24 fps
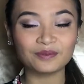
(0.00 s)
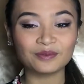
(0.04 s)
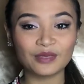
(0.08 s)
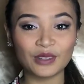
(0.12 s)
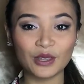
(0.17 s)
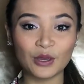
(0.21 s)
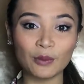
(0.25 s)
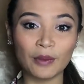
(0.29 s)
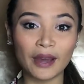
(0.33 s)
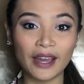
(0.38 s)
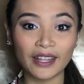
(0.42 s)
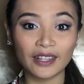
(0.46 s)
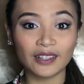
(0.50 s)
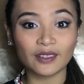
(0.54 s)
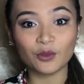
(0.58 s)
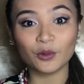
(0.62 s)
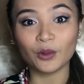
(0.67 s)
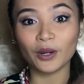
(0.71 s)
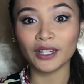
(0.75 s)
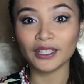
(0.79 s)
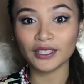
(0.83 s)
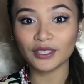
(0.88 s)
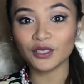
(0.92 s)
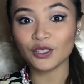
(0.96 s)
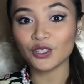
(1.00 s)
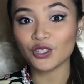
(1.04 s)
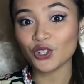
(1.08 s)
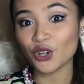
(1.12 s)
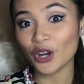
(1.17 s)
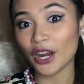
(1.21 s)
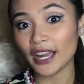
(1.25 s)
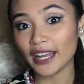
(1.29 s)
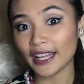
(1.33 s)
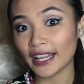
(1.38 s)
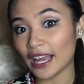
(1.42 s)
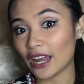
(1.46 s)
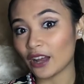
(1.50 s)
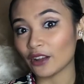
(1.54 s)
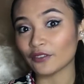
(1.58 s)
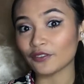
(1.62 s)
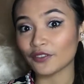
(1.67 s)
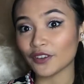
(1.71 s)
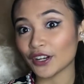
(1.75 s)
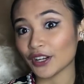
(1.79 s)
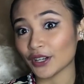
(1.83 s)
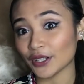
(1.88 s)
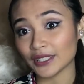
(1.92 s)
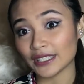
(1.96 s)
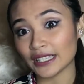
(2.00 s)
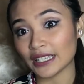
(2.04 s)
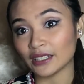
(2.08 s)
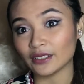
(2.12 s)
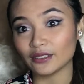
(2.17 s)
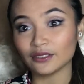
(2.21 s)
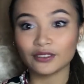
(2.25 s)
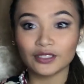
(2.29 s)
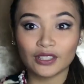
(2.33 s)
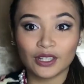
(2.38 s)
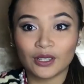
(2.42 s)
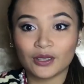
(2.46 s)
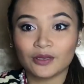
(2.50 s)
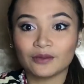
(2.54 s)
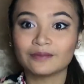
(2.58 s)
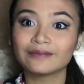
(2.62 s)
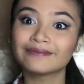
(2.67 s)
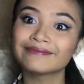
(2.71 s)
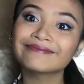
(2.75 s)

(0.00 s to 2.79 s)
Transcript: you might want to try it out for yourself. So,